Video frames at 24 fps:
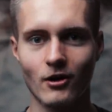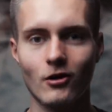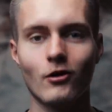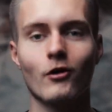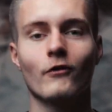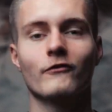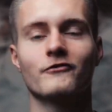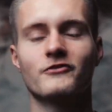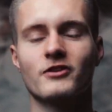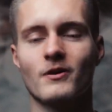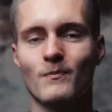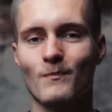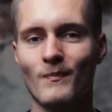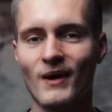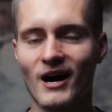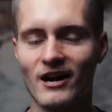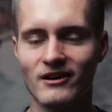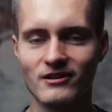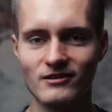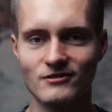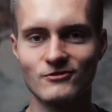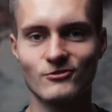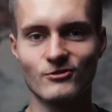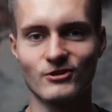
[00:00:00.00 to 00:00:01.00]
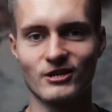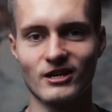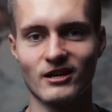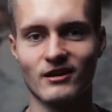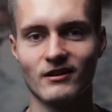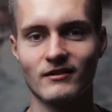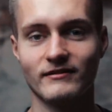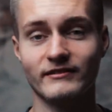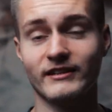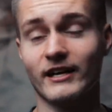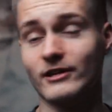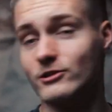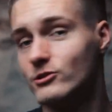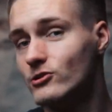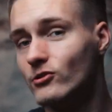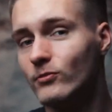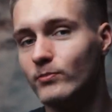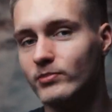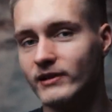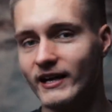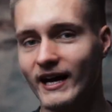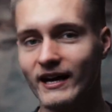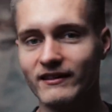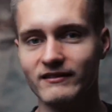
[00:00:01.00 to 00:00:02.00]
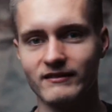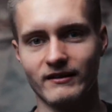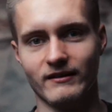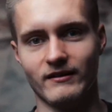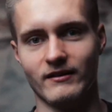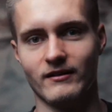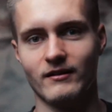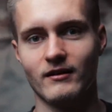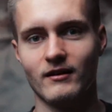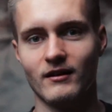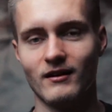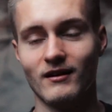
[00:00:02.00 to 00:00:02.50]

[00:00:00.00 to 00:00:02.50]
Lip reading: of the money tree that you planted.